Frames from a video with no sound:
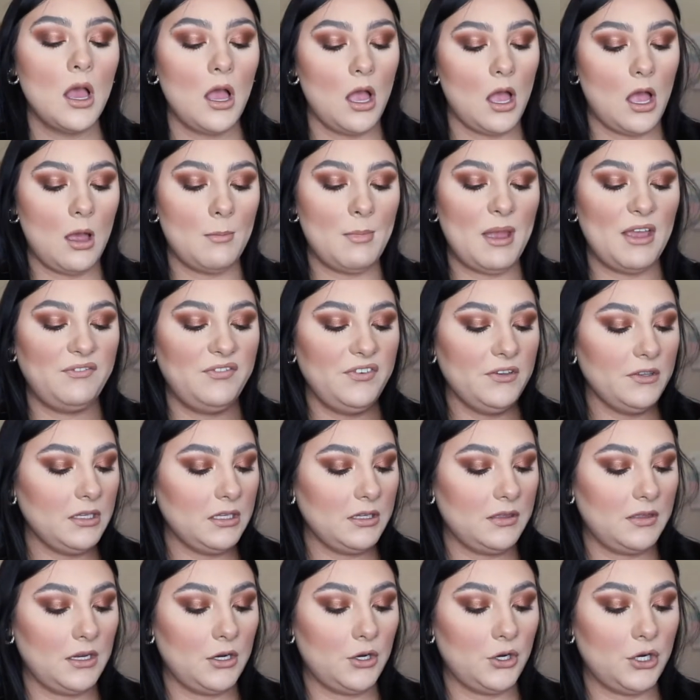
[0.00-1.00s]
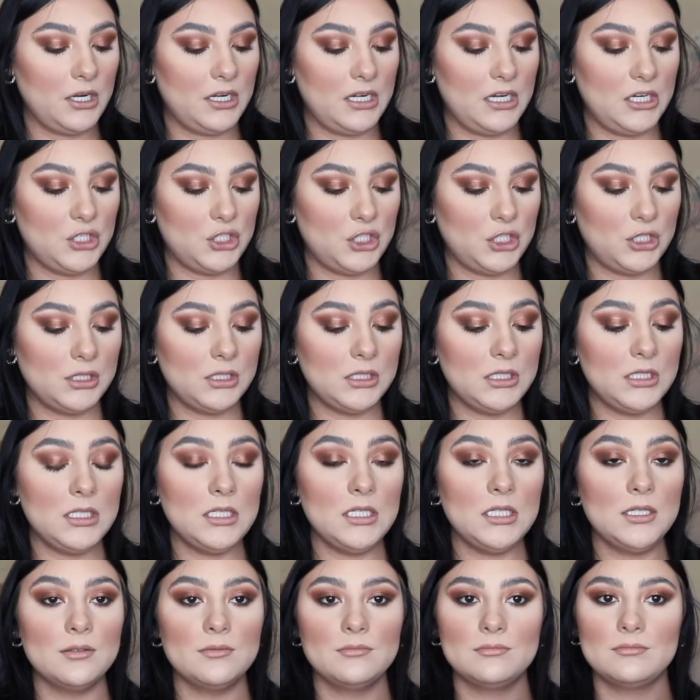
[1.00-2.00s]
I feel like they're
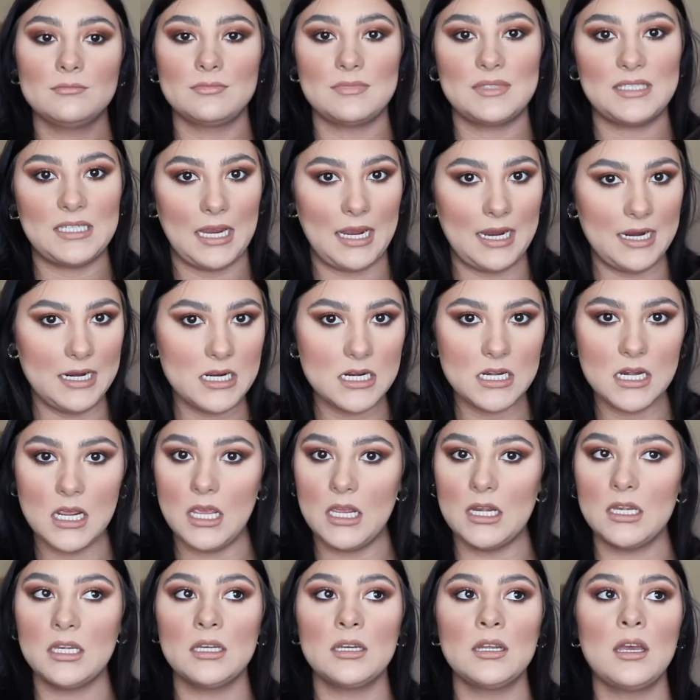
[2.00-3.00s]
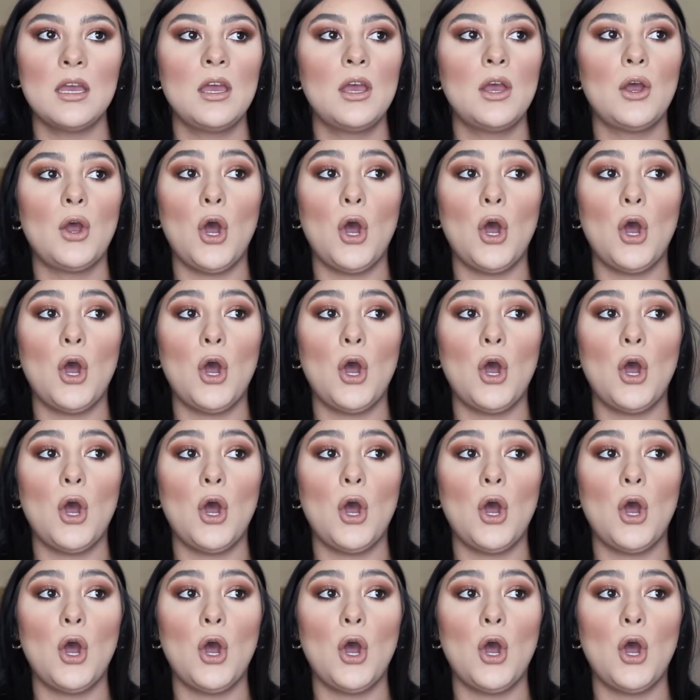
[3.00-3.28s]
initially tight and